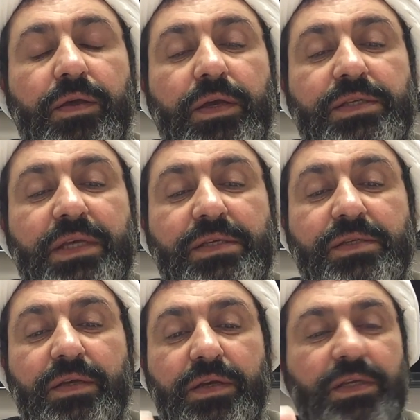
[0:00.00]
He
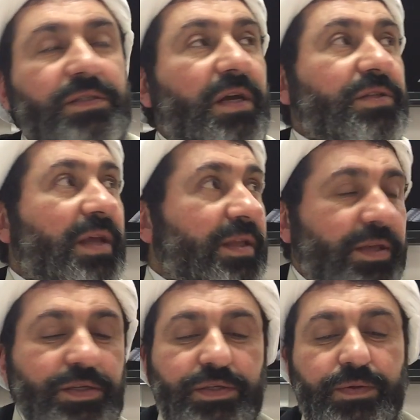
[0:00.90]
says, he starts like
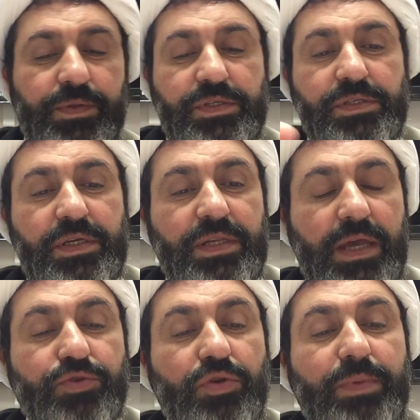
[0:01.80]
this. This is in
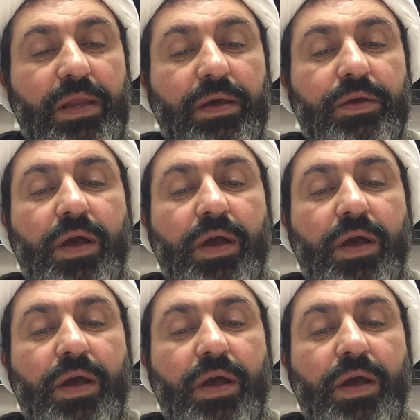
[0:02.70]
Nahjul Balagh.